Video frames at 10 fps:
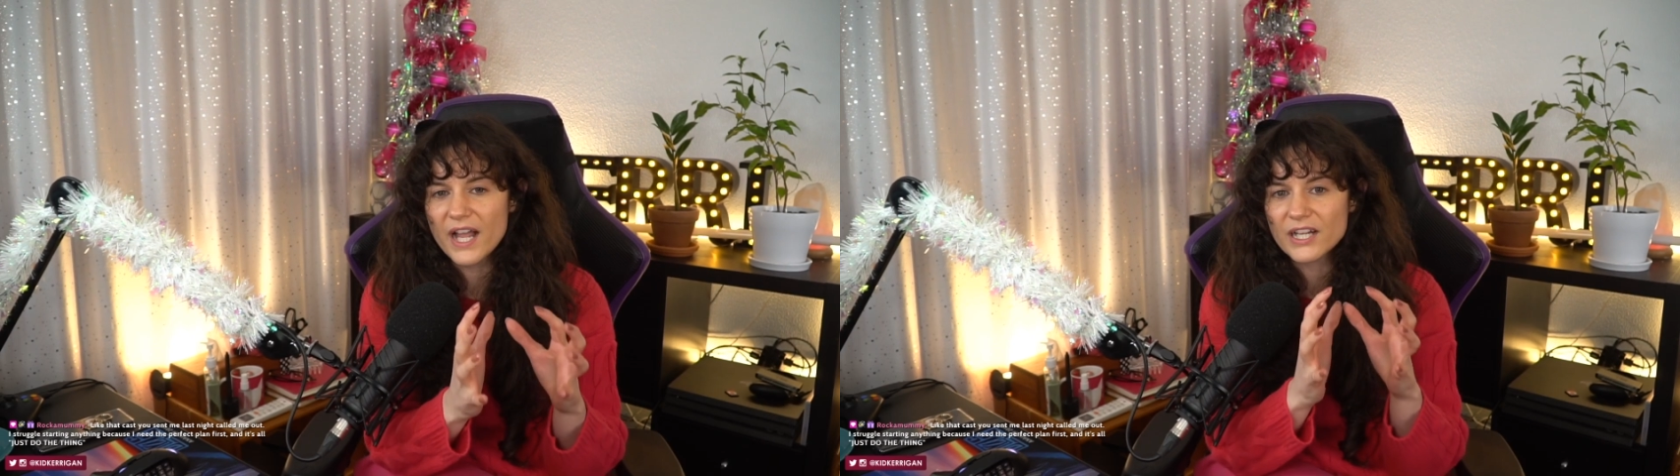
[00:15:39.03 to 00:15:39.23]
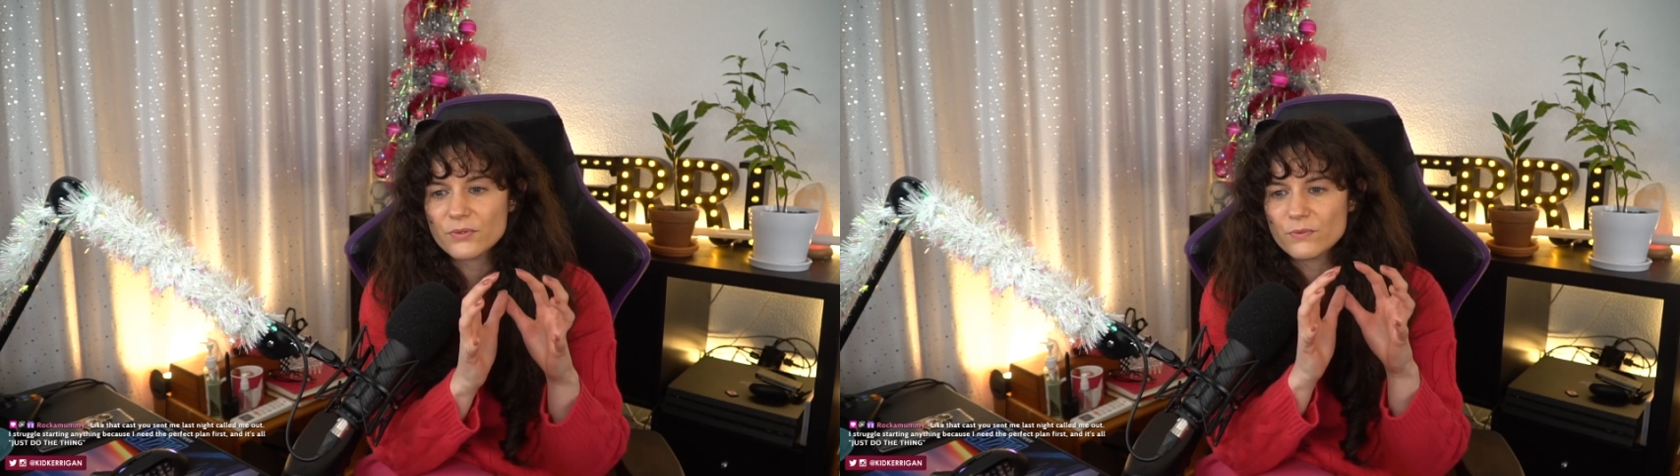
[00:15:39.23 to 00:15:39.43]

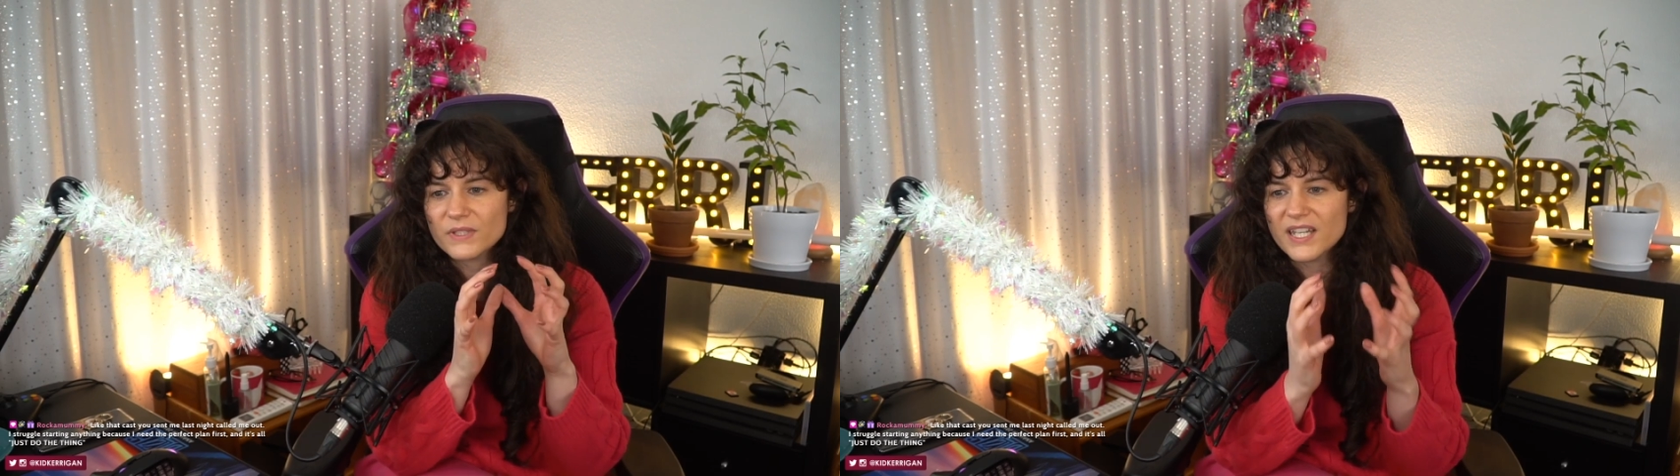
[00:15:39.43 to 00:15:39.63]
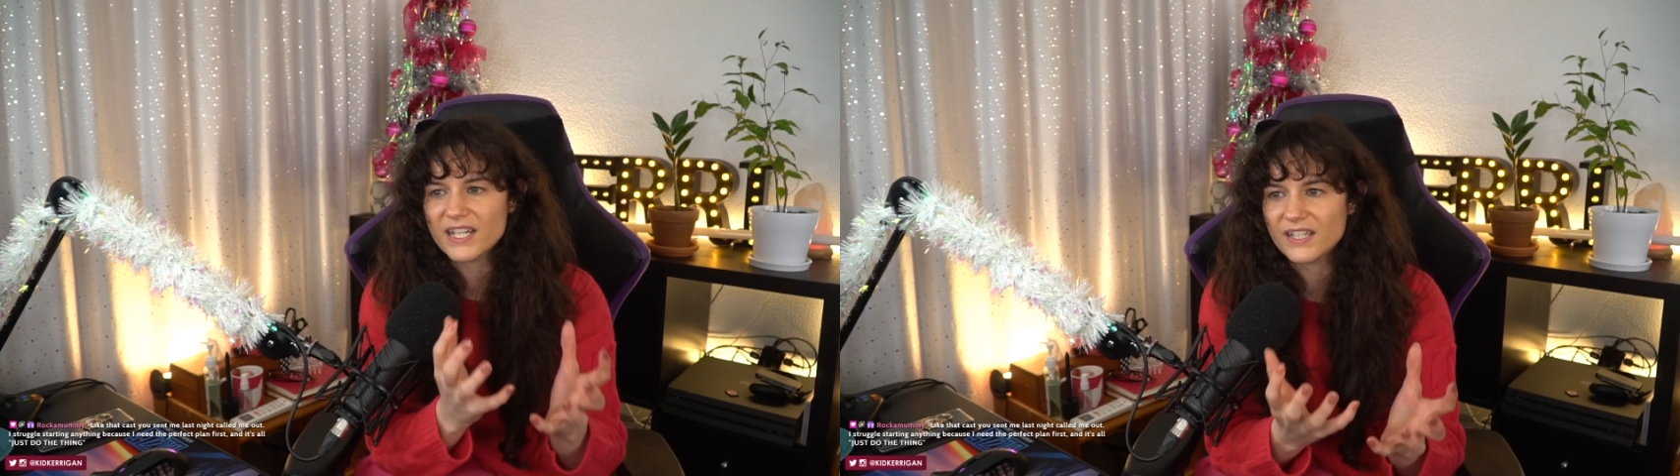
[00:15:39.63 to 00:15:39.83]
actual
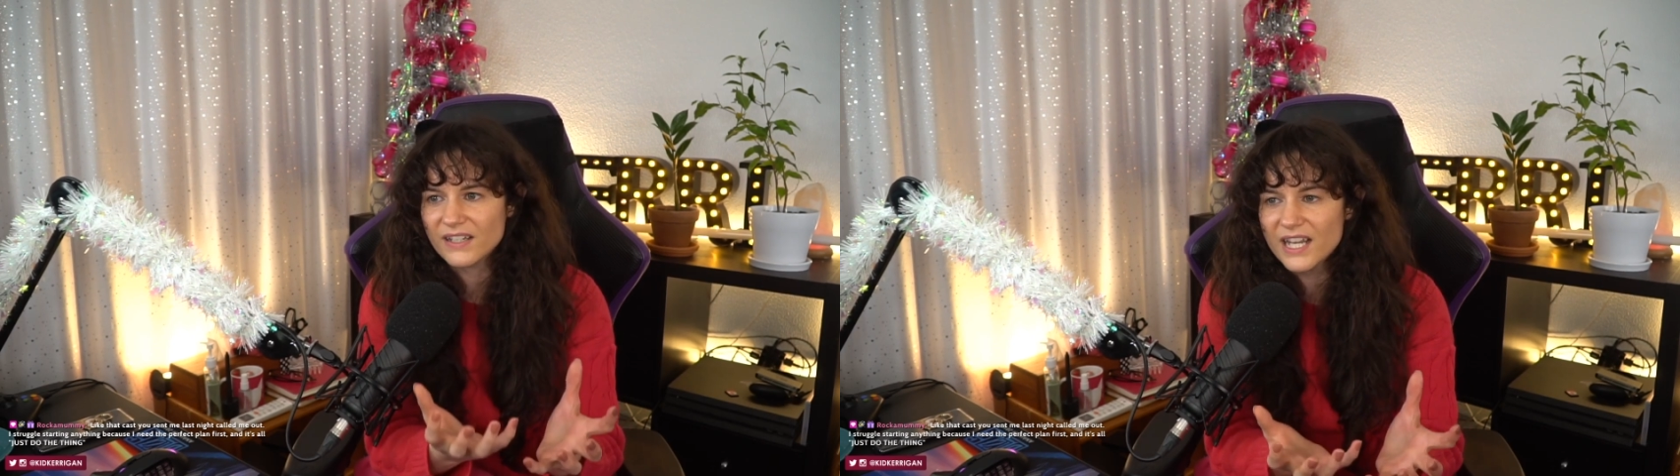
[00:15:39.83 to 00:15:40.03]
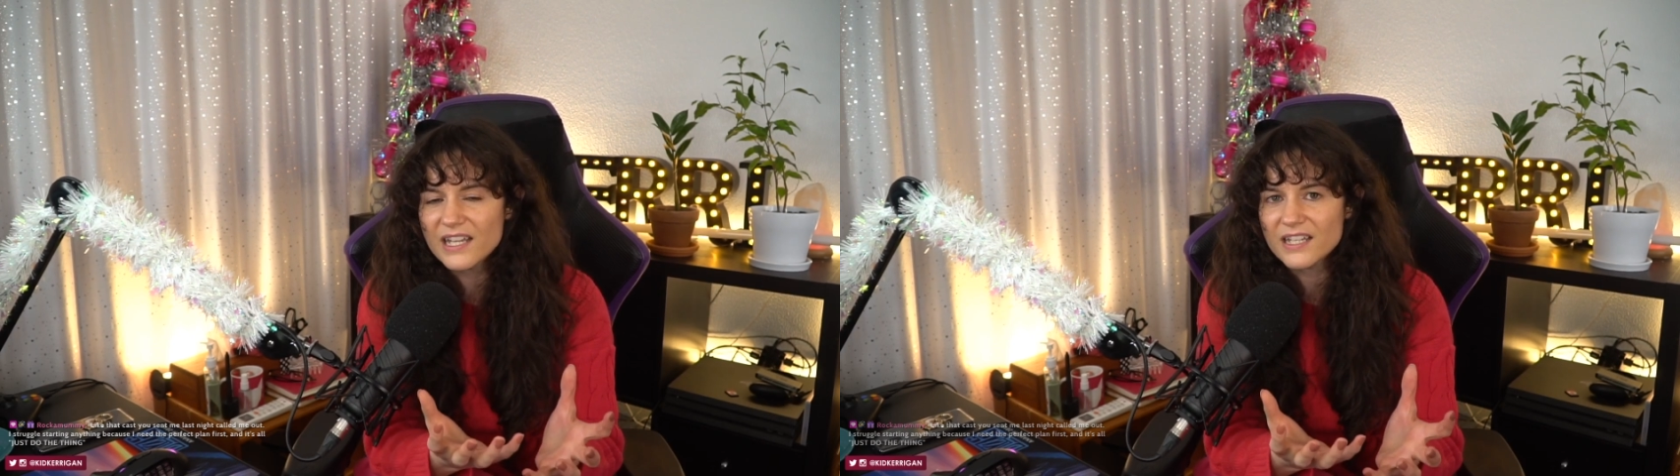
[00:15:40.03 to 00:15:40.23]

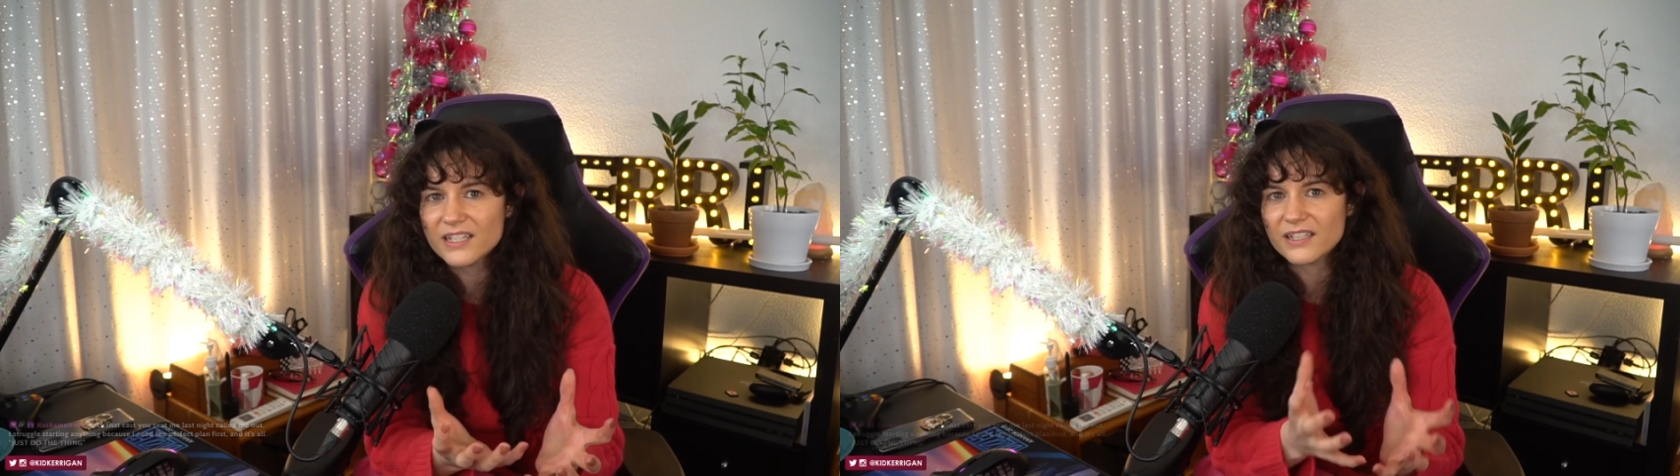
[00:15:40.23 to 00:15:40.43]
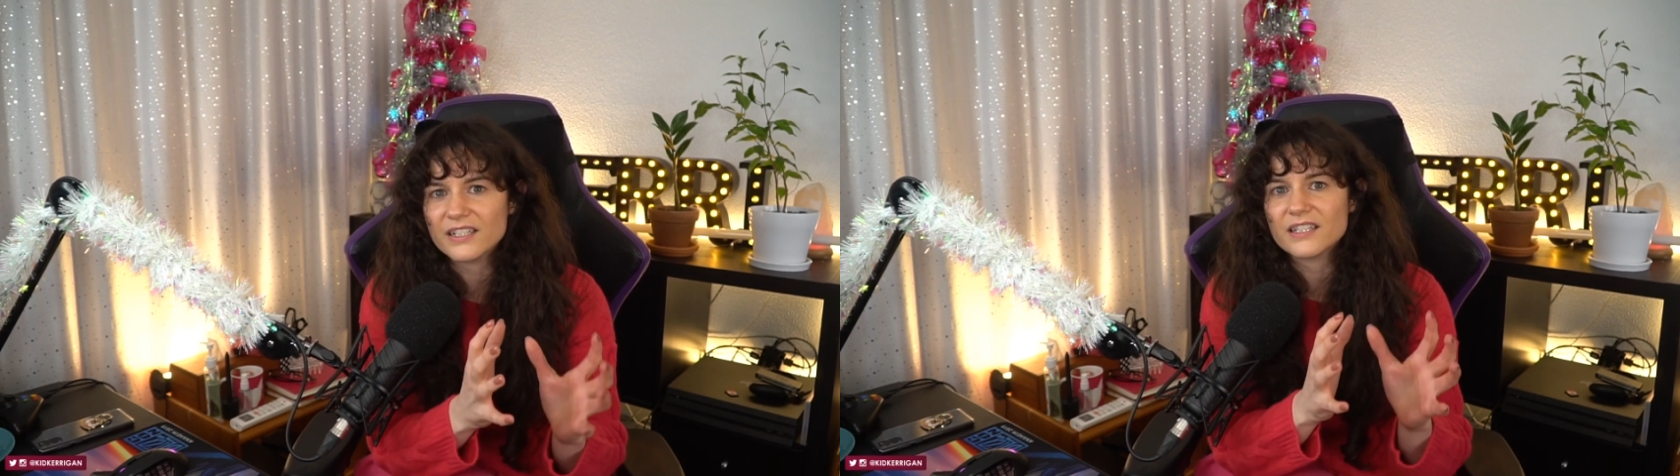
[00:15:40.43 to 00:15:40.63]

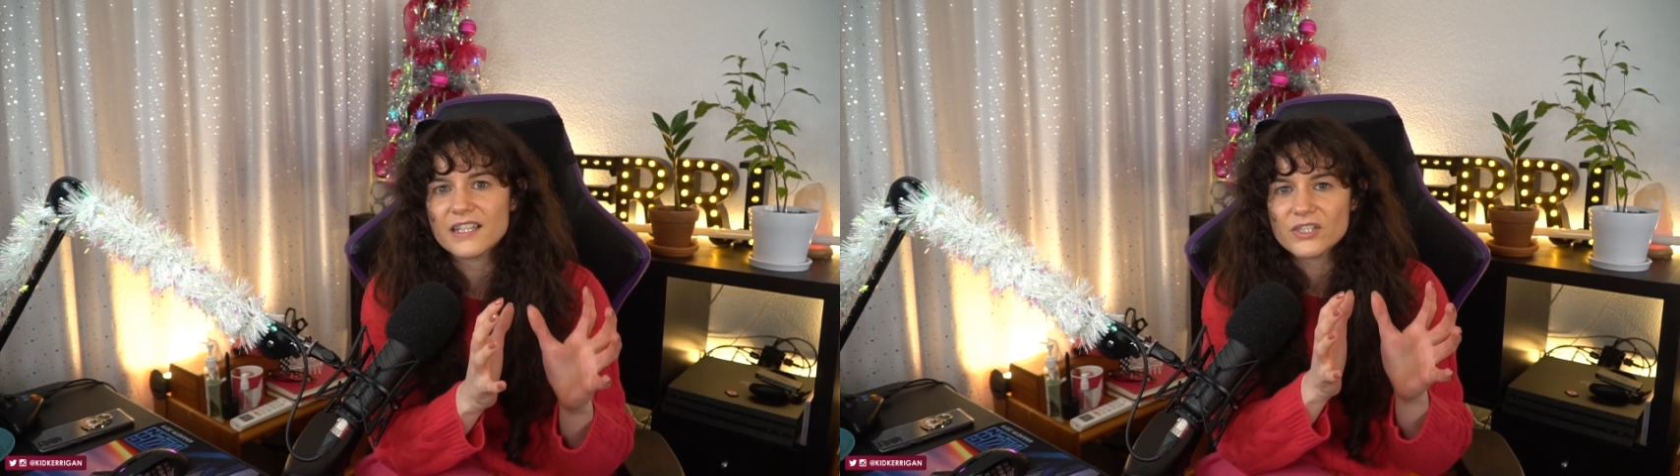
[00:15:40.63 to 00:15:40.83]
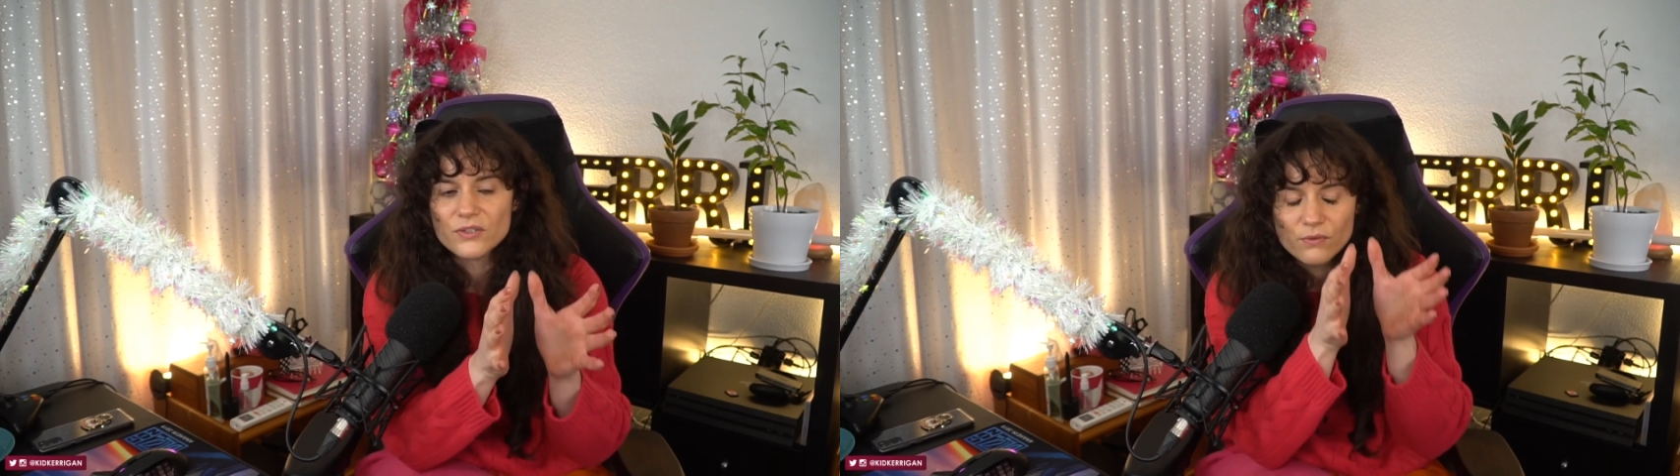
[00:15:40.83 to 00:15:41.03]
technique
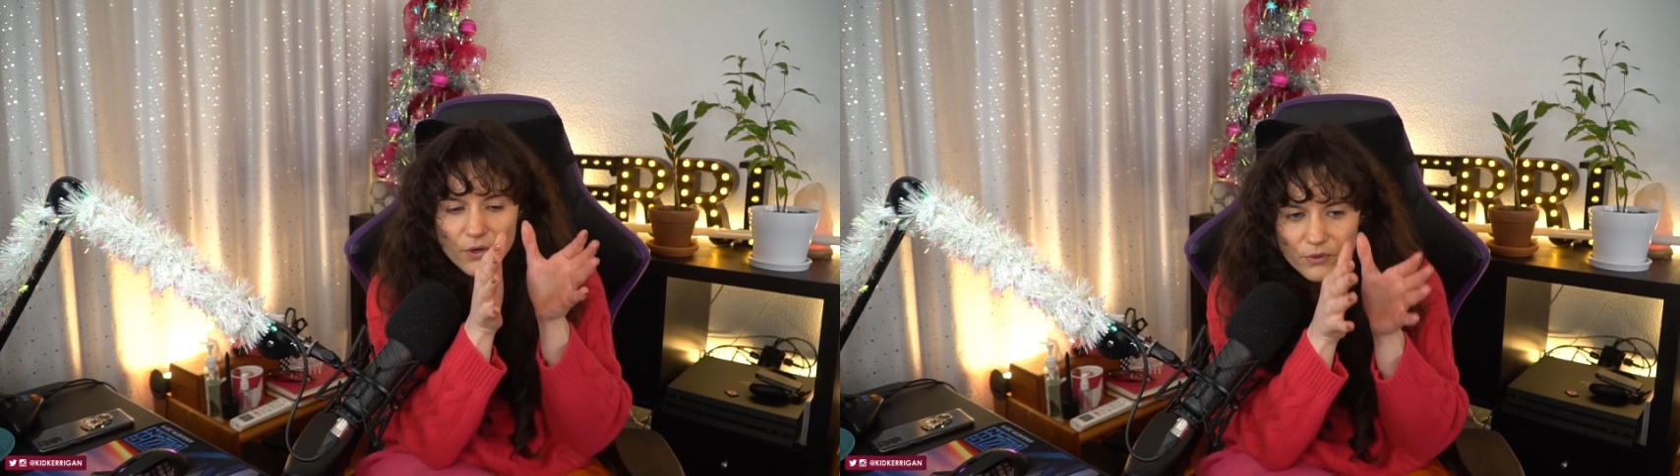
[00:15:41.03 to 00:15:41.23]
unless you